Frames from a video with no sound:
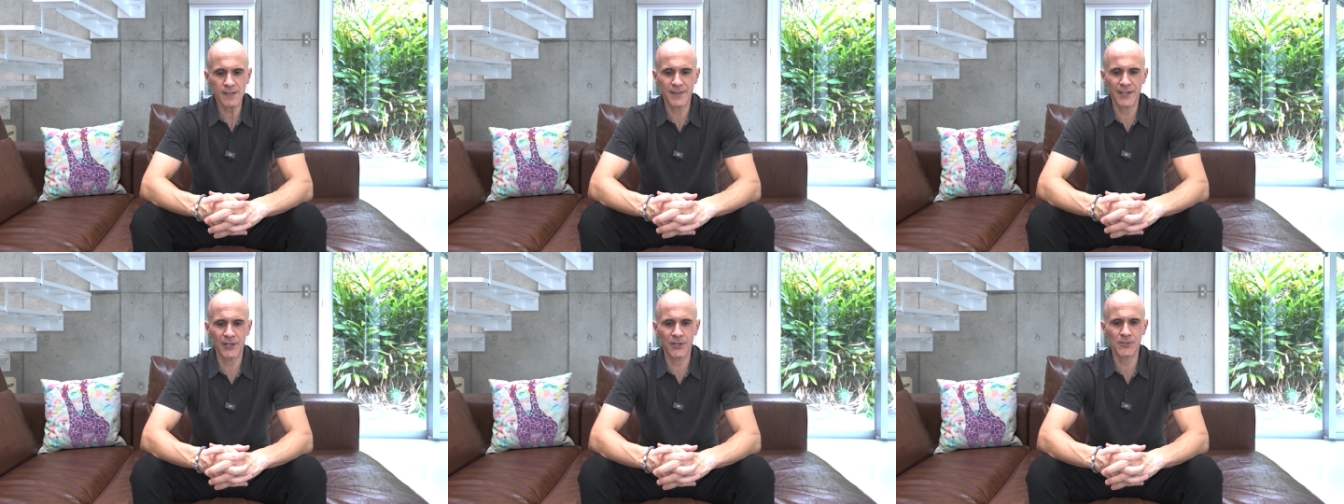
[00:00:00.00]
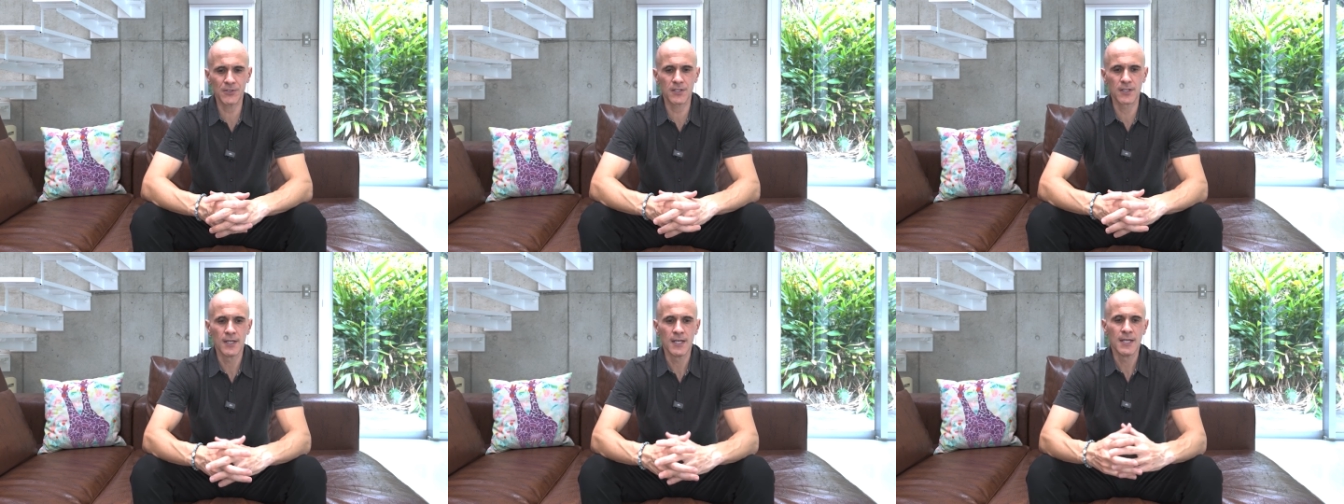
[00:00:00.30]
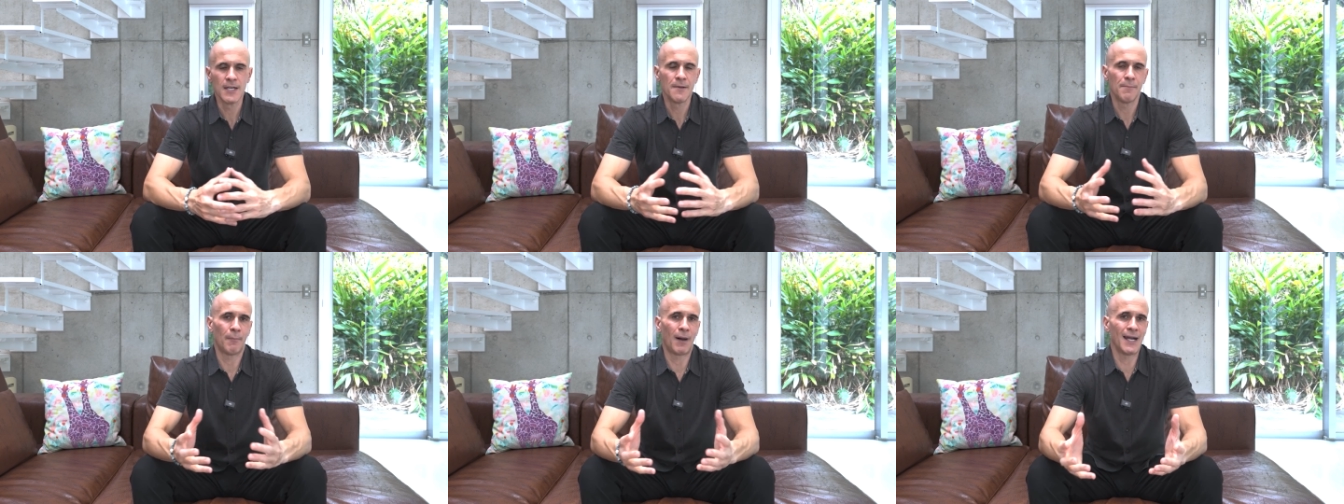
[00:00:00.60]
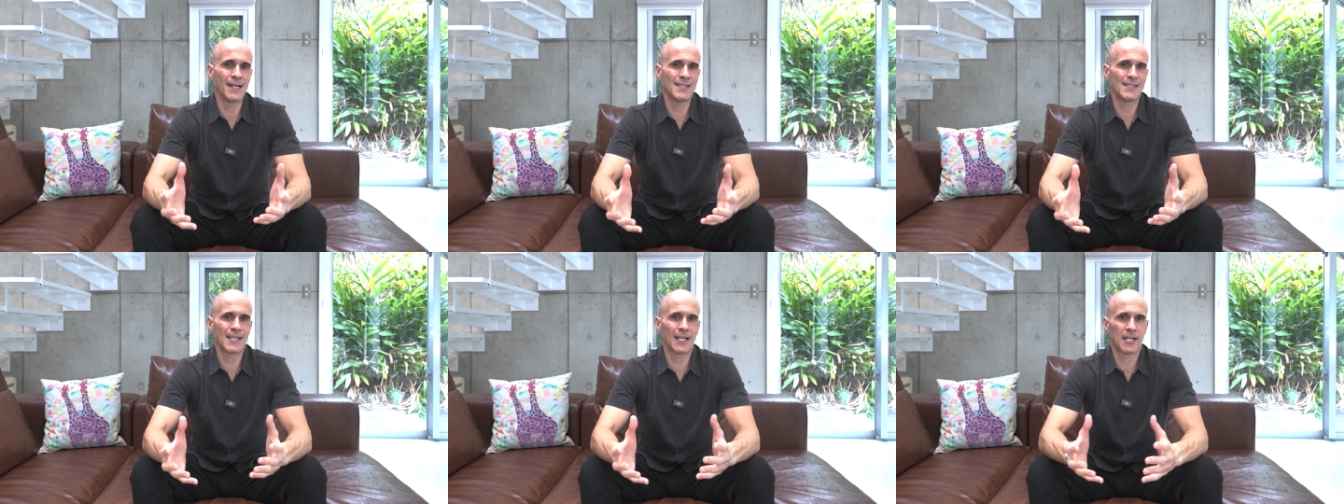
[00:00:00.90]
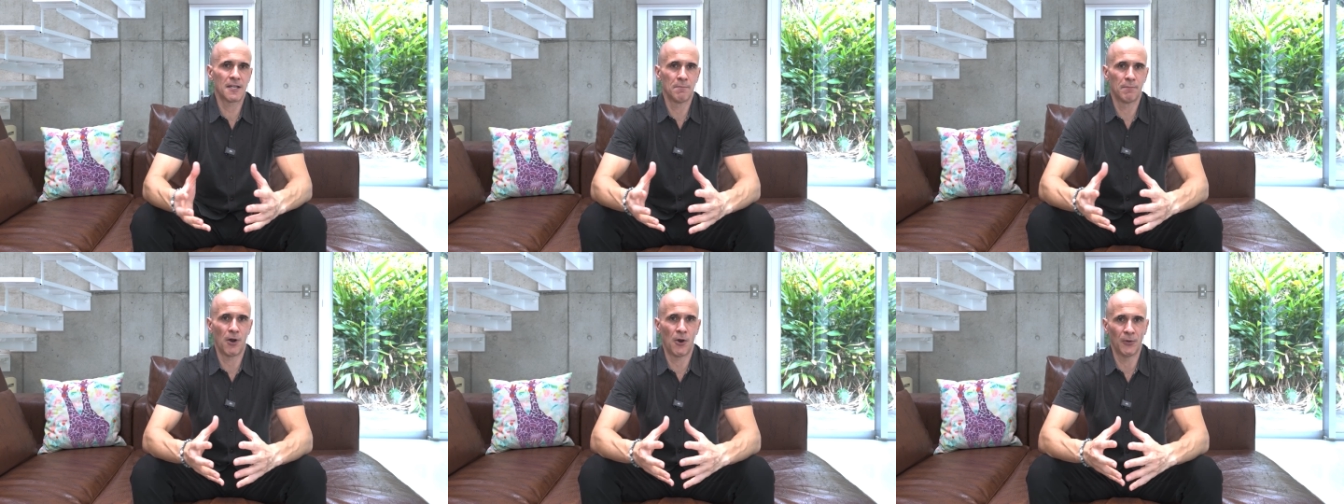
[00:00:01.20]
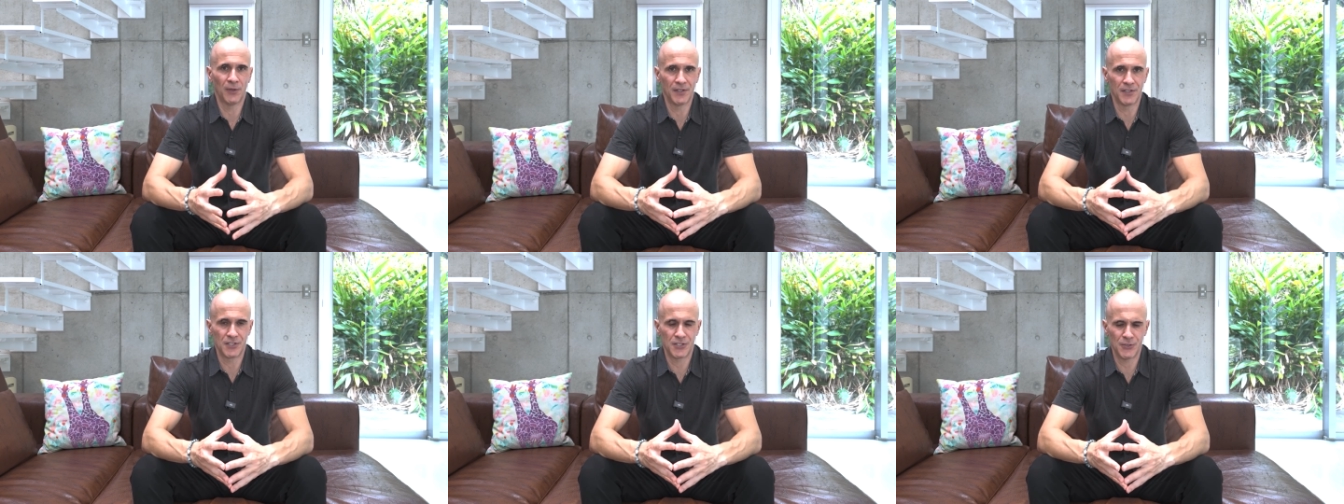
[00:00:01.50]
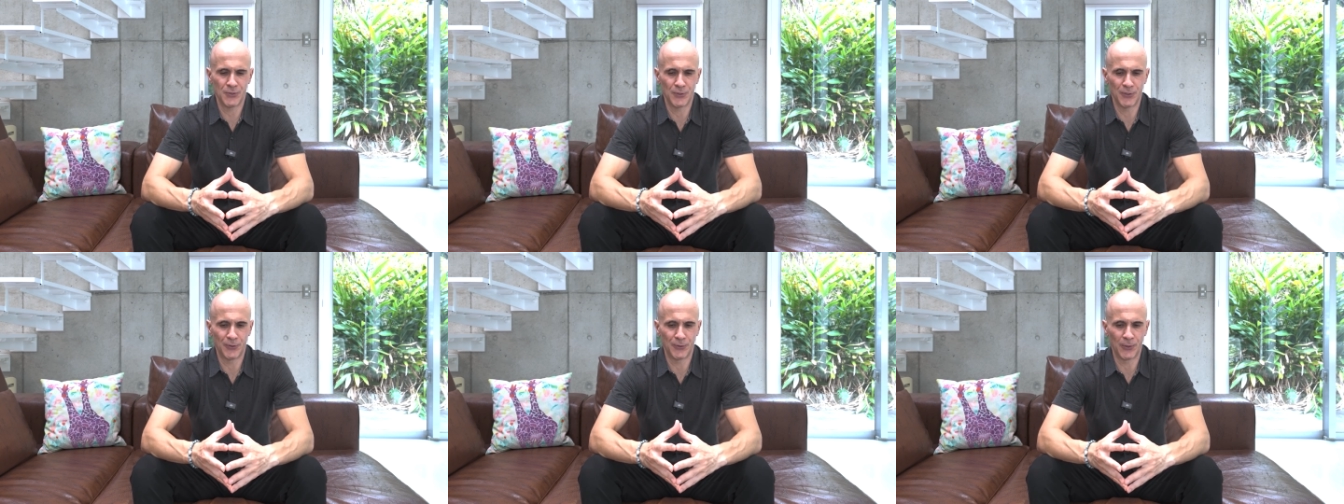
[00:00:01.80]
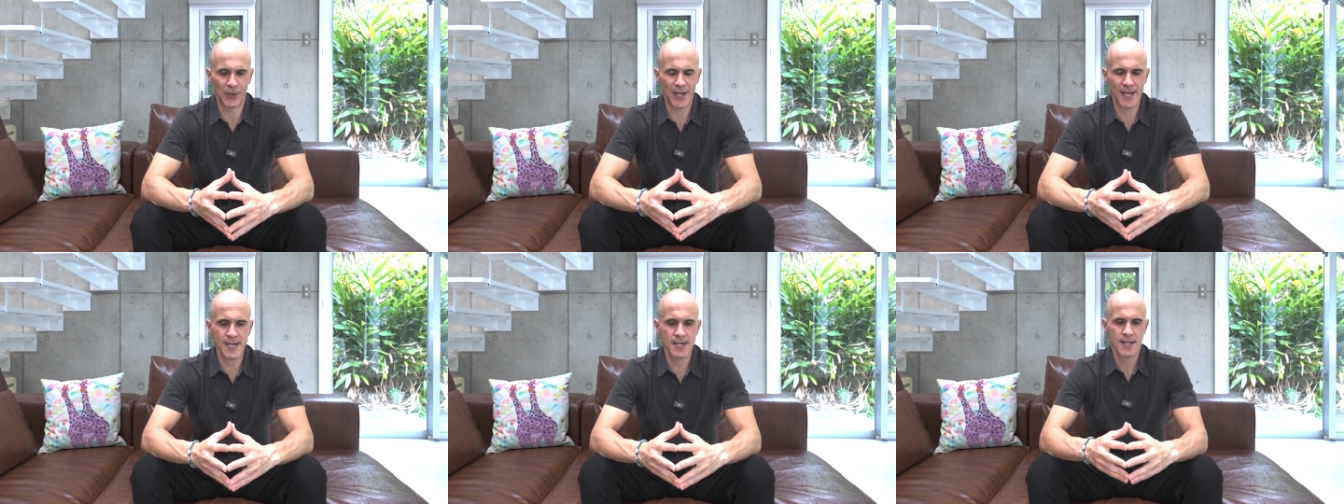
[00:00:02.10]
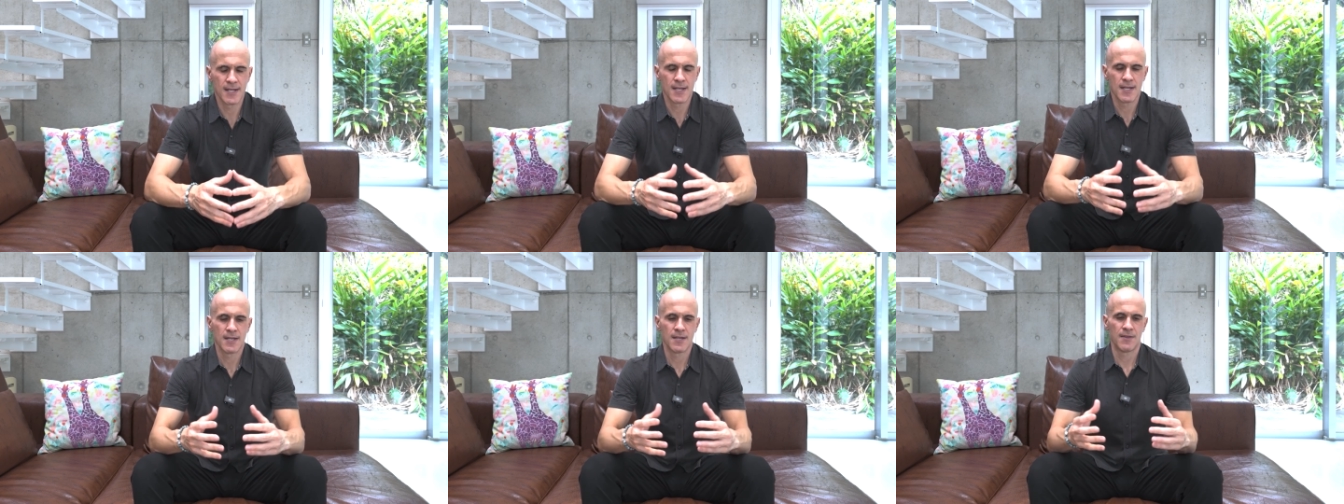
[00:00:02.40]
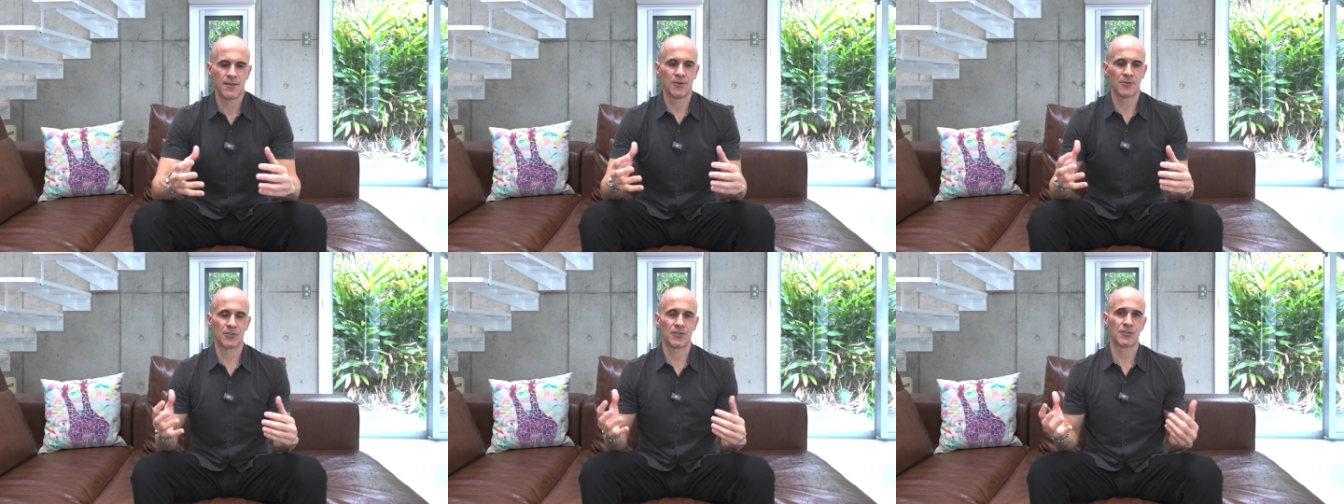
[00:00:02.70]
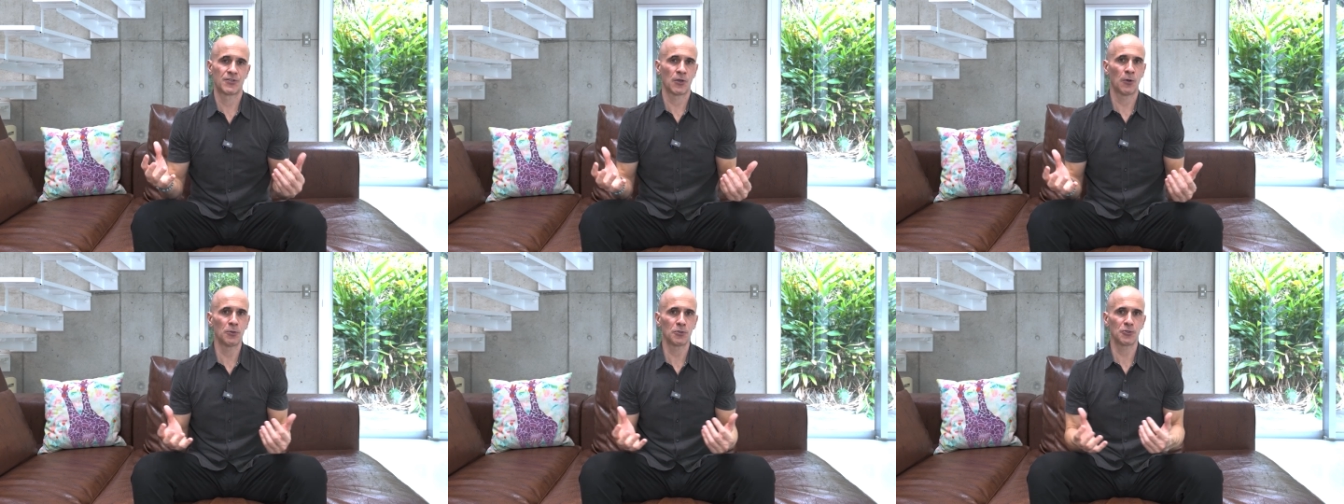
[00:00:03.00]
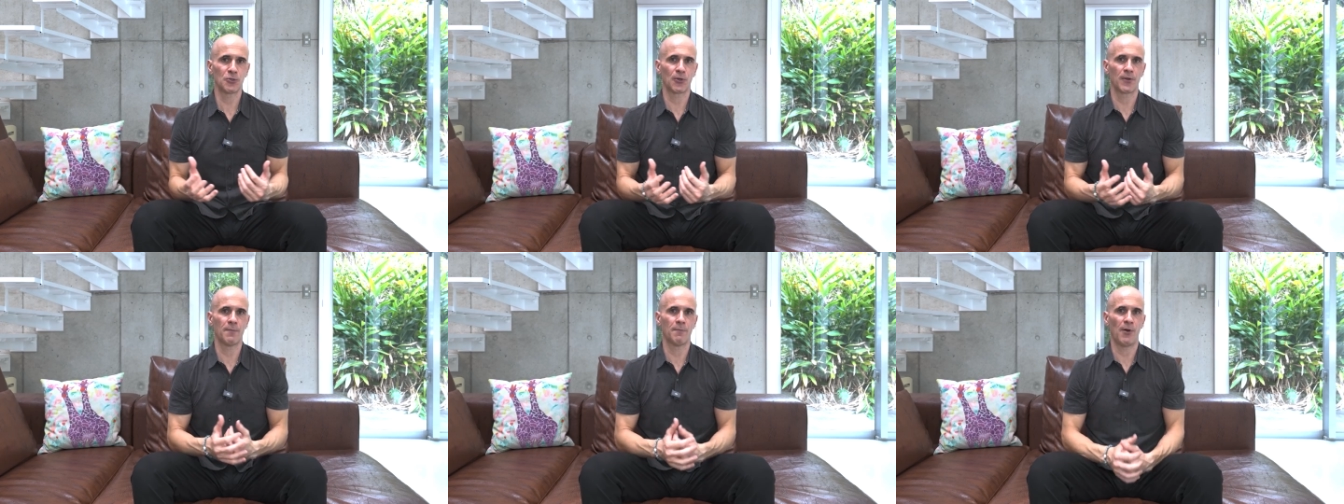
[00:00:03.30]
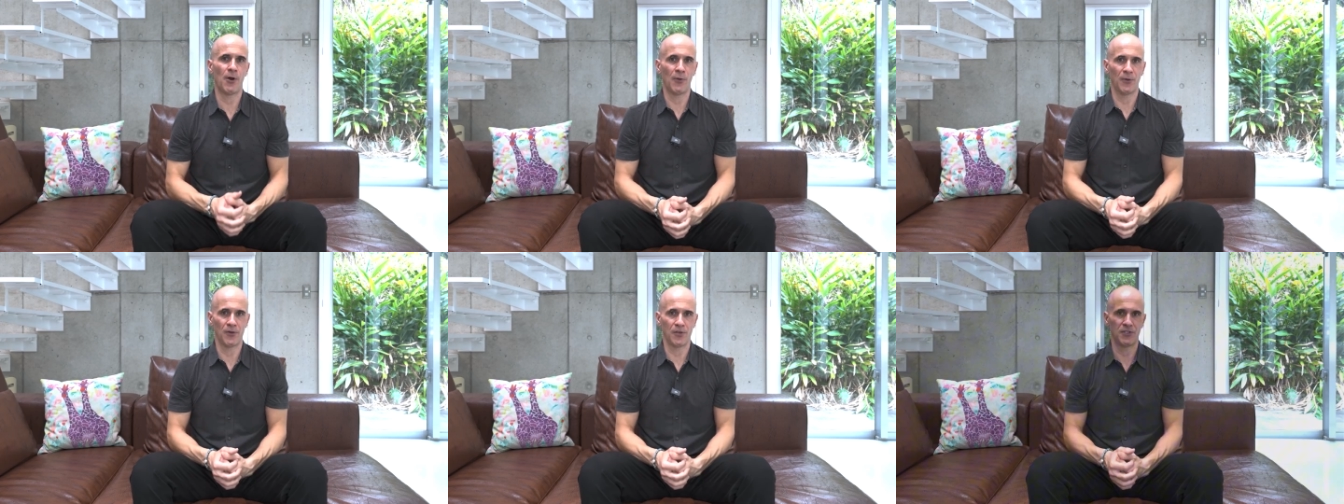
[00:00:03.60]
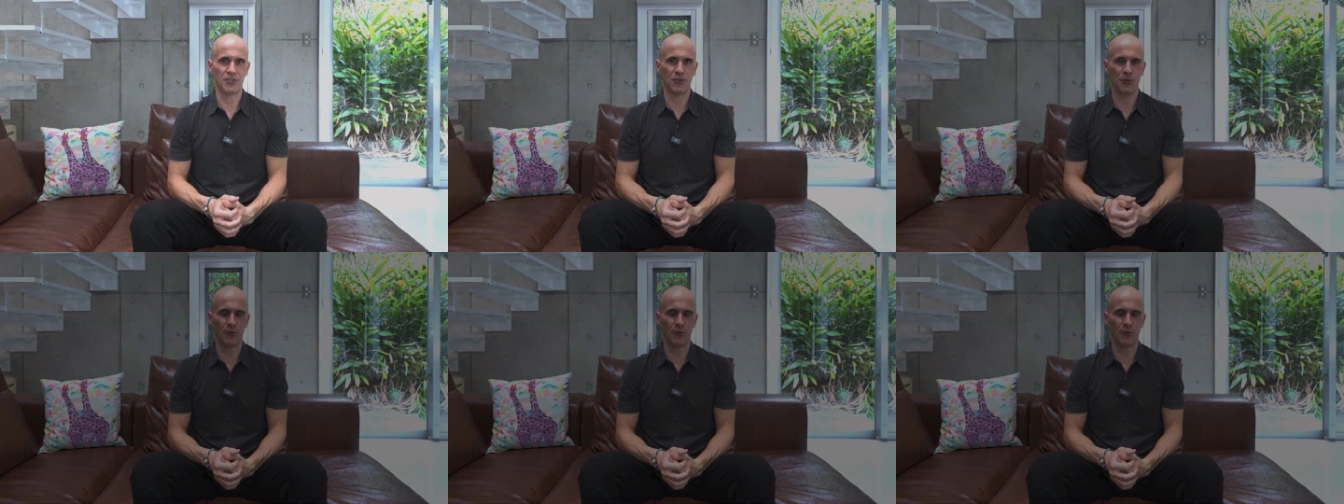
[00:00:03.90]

There's mindset components to it, right? There's a social component